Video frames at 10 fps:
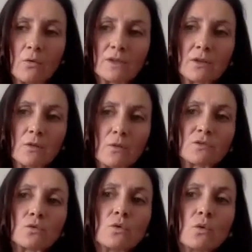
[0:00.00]
what
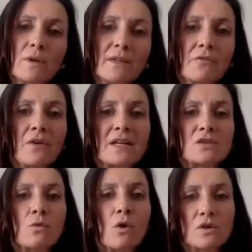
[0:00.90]
to do with the
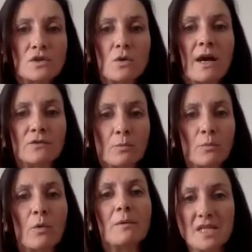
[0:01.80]
first word you have to
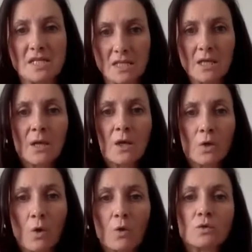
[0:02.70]
publish?
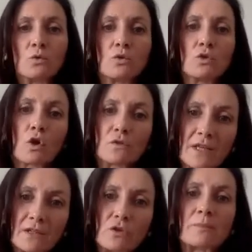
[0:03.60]
Go to not
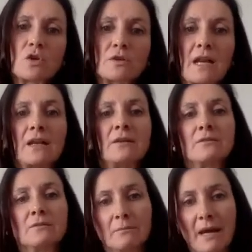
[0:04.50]
the top
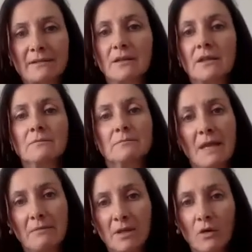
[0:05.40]
journal, but
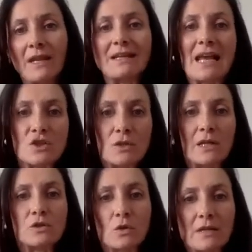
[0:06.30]
maybe other national
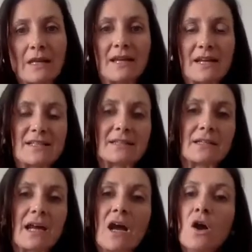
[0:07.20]
journal,
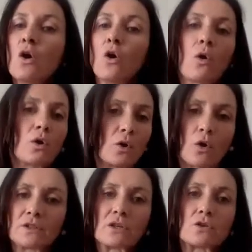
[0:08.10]
etc. Or
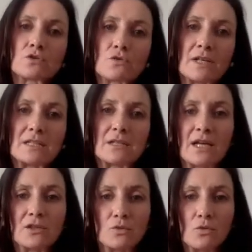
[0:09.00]
on the contrary,
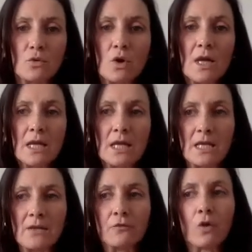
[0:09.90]
try to
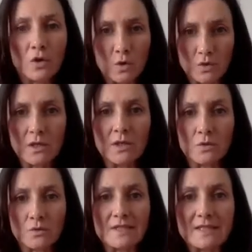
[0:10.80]
focus
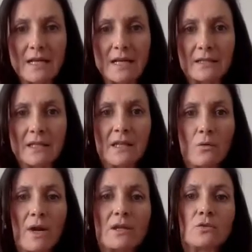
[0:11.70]
your research in the
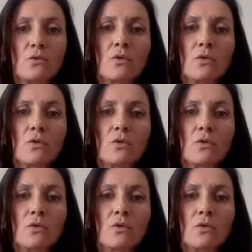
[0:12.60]
way to